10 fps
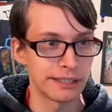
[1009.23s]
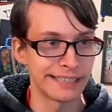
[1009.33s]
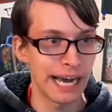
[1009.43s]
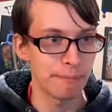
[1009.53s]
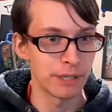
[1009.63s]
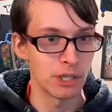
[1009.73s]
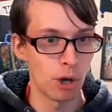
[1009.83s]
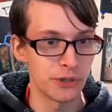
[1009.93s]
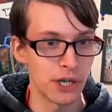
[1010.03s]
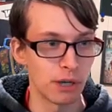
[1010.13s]
That
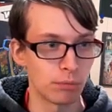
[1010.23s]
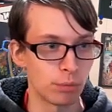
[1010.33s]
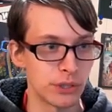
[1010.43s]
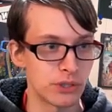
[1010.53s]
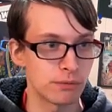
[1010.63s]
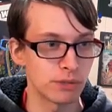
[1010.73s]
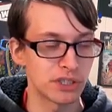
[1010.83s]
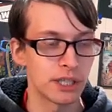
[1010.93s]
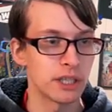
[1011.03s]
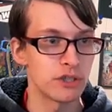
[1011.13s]
Minolta was
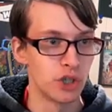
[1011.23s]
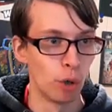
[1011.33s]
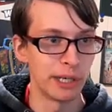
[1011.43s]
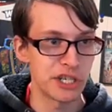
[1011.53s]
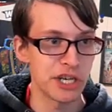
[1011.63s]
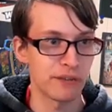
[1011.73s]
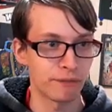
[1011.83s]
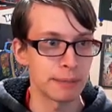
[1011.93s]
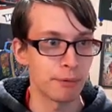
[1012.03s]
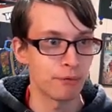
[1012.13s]
doing shit for
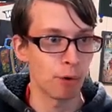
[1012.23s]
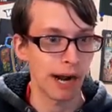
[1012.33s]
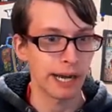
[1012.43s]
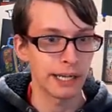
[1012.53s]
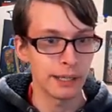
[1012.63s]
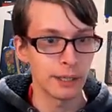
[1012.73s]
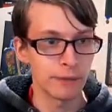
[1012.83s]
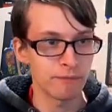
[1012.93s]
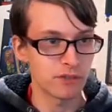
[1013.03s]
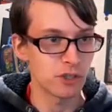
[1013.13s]
me before I
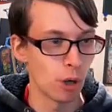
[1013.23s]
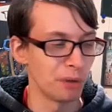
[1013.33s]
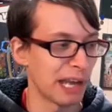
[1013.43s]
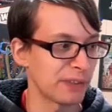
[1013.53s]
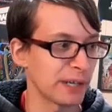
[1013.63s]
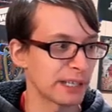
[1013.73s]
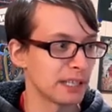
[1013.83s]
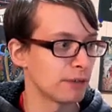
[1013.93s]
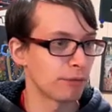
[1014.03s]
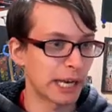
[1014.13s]
sold that thing.
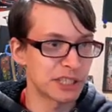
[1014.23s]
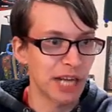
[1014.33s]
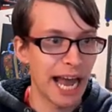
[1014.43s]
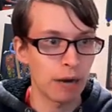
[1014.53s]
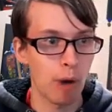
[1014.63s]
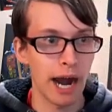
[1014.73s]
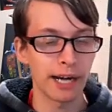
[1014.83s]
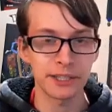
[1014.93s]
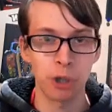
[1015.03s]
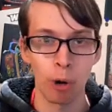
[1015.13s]
Freaking
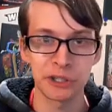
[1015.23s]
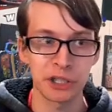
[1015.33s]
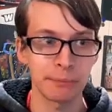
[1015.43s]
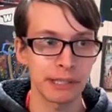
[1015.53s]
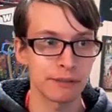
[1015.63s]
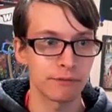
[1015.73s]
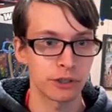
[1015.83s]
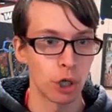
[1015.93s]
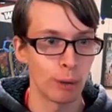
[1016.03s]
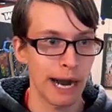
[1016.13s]
Jaguar tortured me for
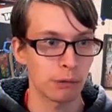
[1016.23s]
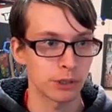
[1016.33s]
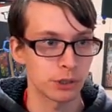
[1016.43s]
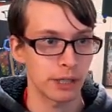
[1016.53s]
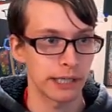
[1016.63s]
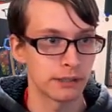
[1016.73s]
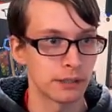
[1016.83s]
2 hours straight.